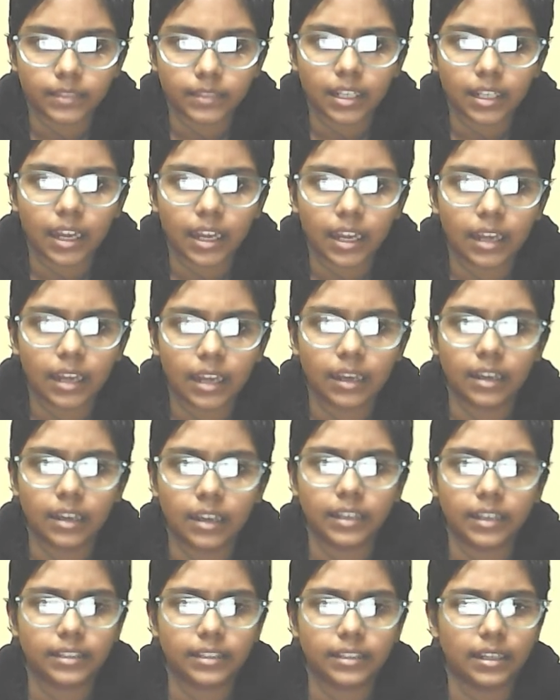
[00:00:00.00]

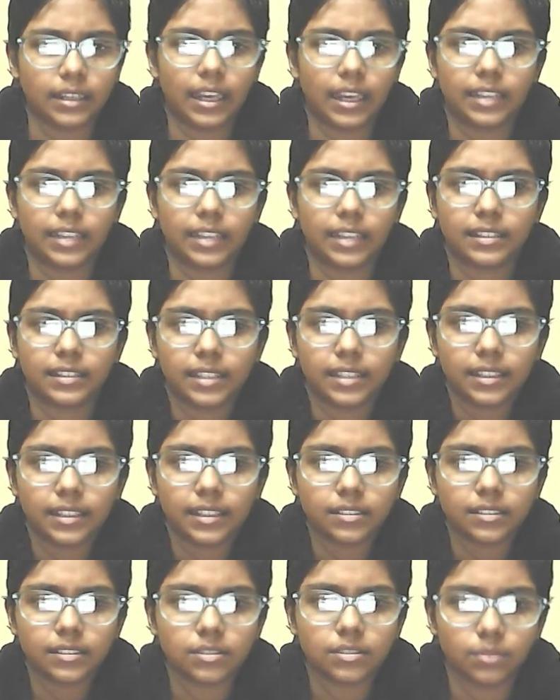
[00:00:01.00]
I think
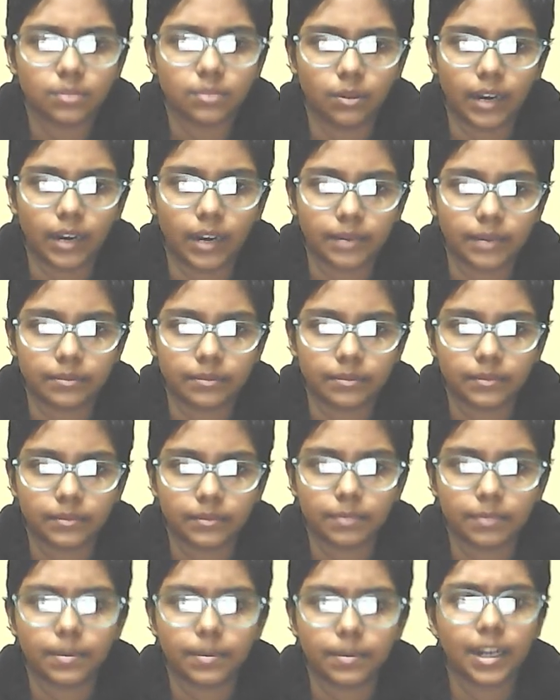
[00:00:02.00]
so.
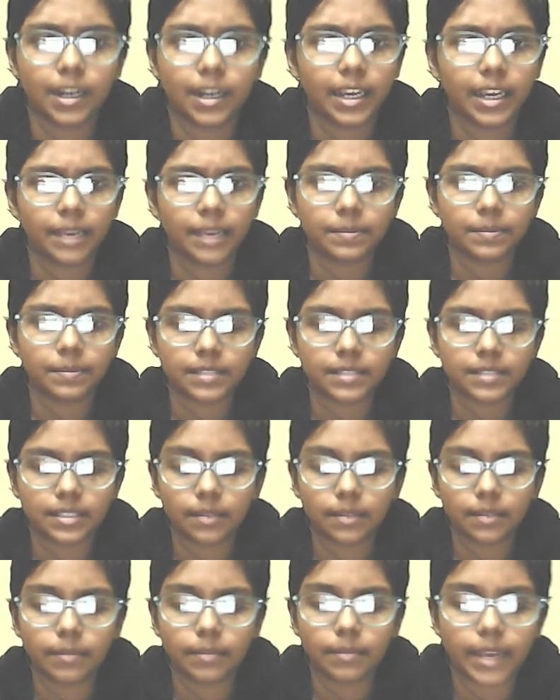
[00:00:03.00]
Perhaps the
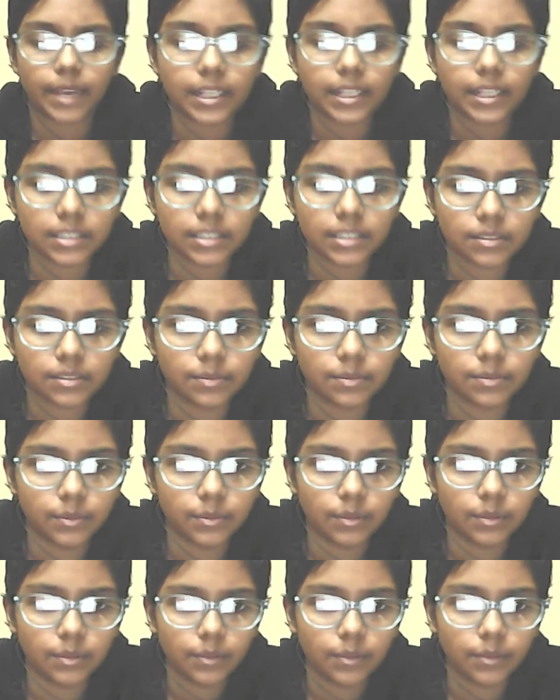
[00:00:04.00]
best move
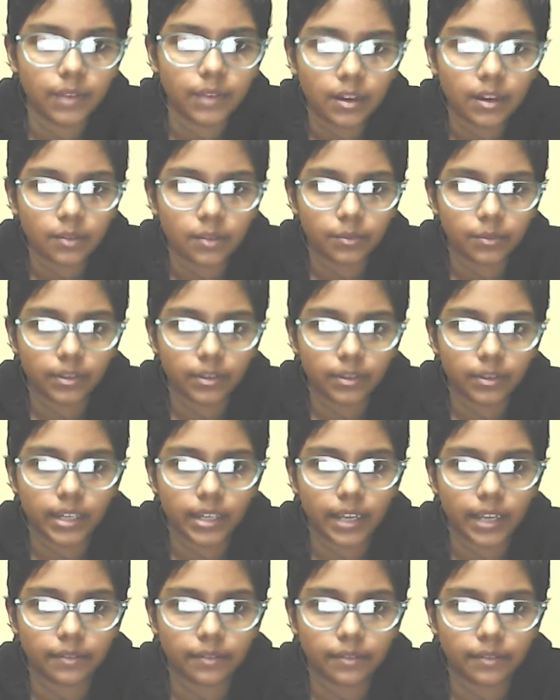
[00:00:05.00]
would
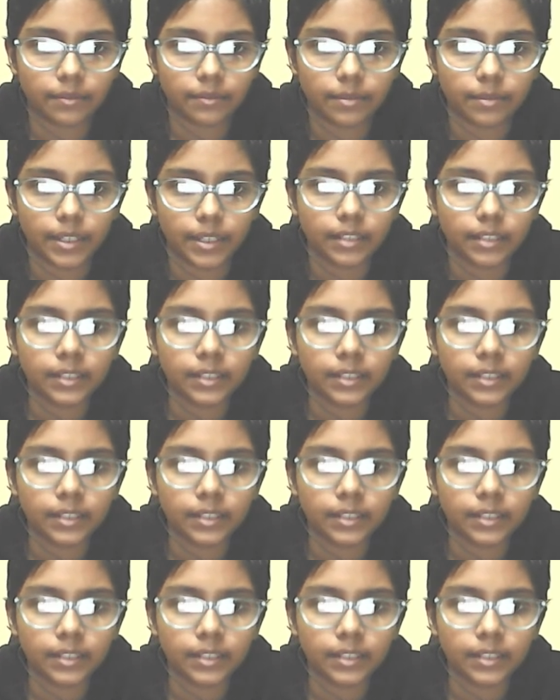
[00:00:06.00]
have been